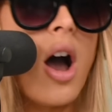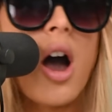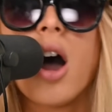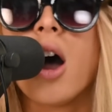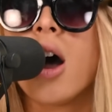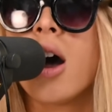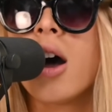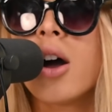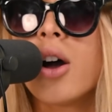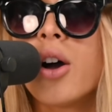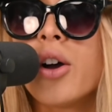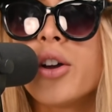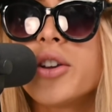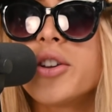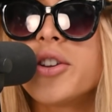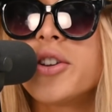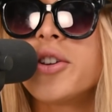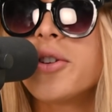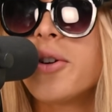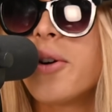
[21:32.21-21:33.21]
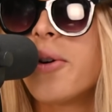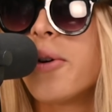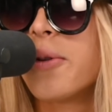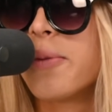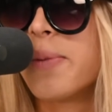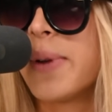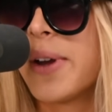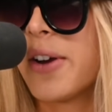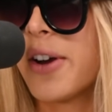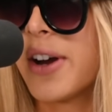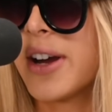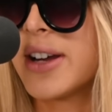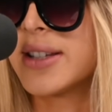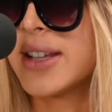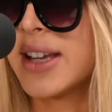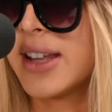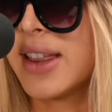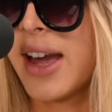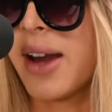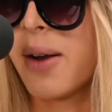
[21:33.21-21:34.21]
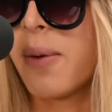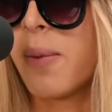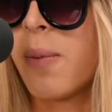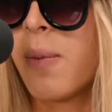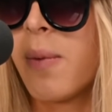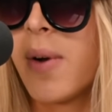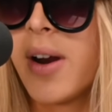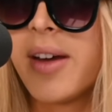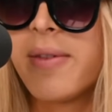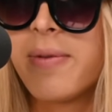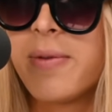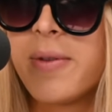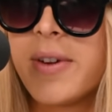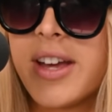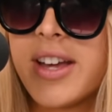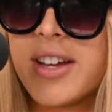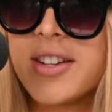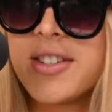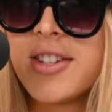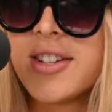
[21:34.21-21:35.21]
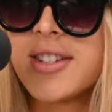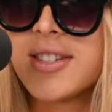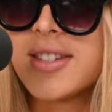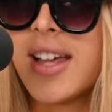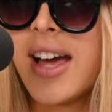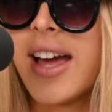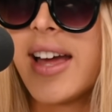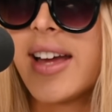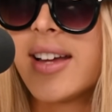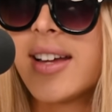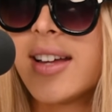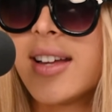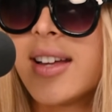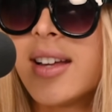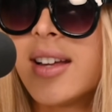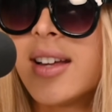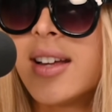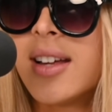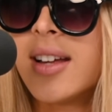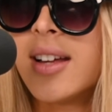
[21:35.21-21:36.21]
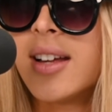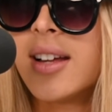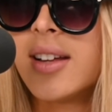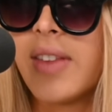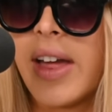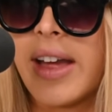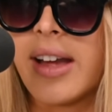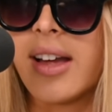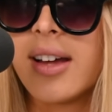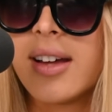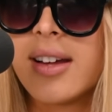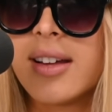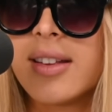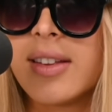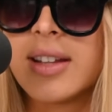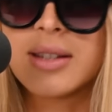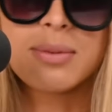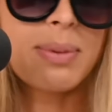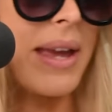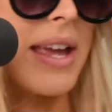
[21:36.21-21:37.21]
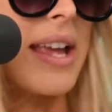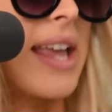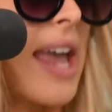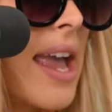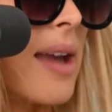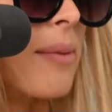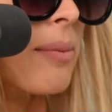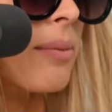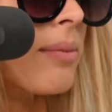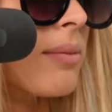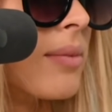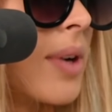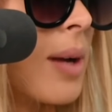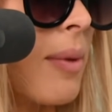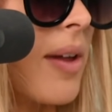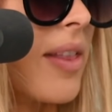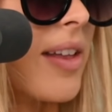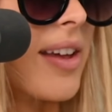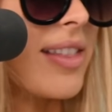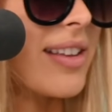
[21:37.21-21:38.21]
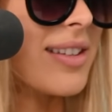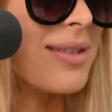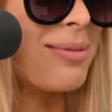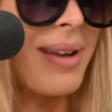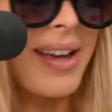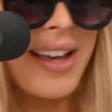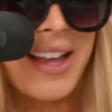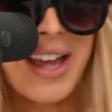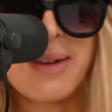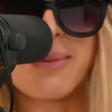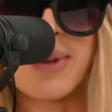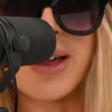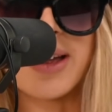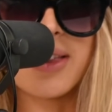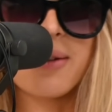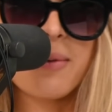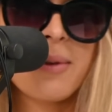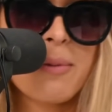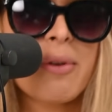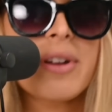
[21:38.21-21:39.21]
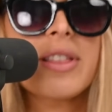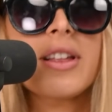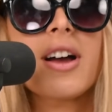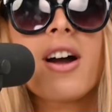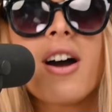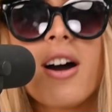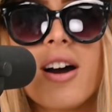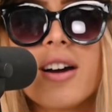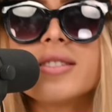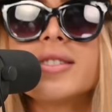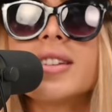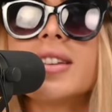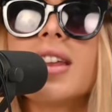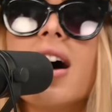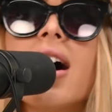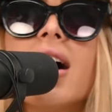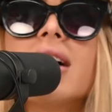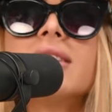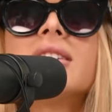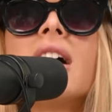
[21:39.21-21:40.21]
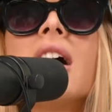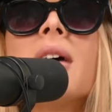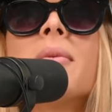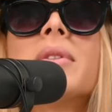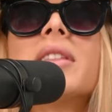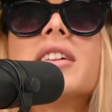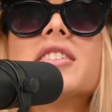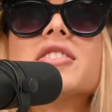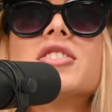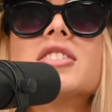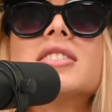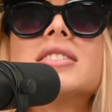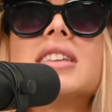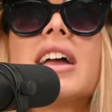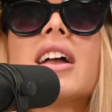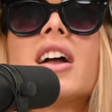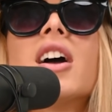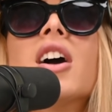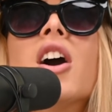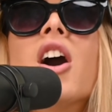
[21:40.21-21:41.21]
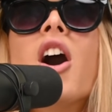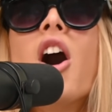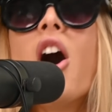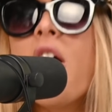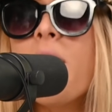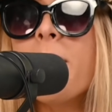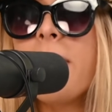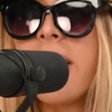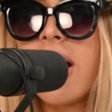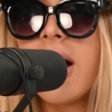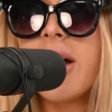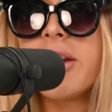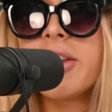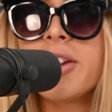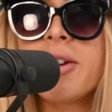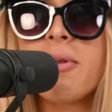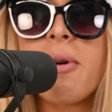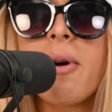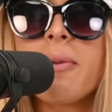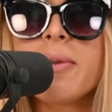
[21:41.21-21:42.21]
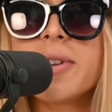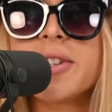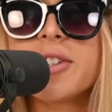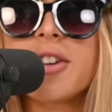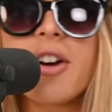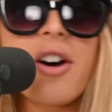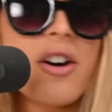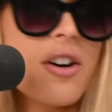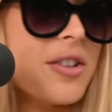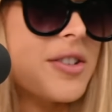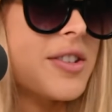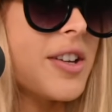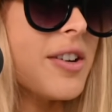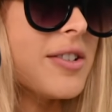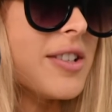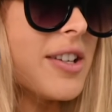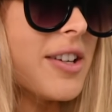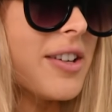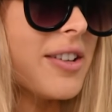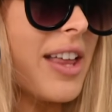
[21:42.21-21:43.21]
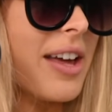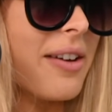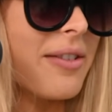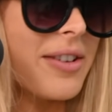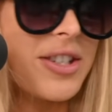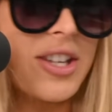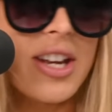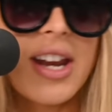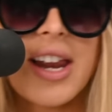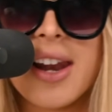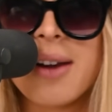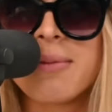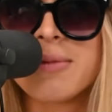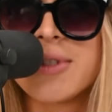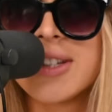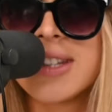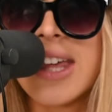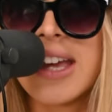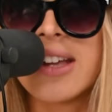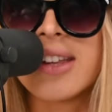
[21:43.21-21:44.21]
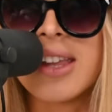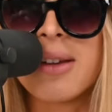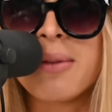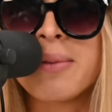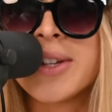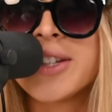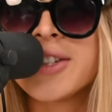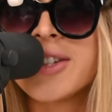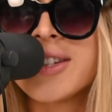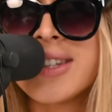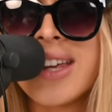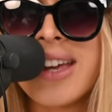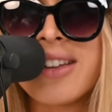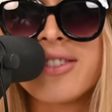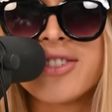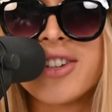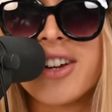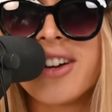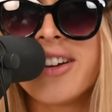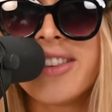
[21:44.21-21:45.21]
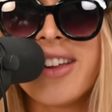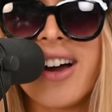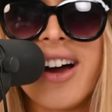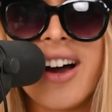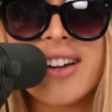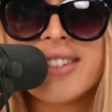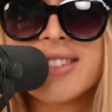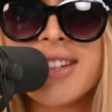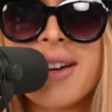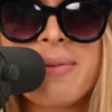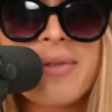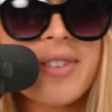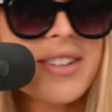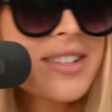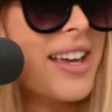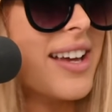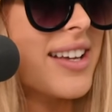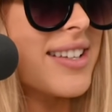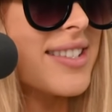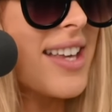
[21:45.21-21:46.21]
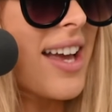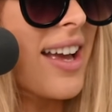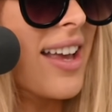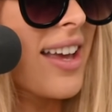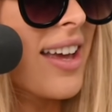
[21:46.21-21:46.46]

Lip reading: oh, you know what would be crazy? Like what if we could just like let's play a game. Come on, like let's play a game. Like then we bring the cards in the hot tub and then she's like, oh my God, you know what we should also do? Like we should, and I'm just like, can we just like chill in the hot tub for like a second?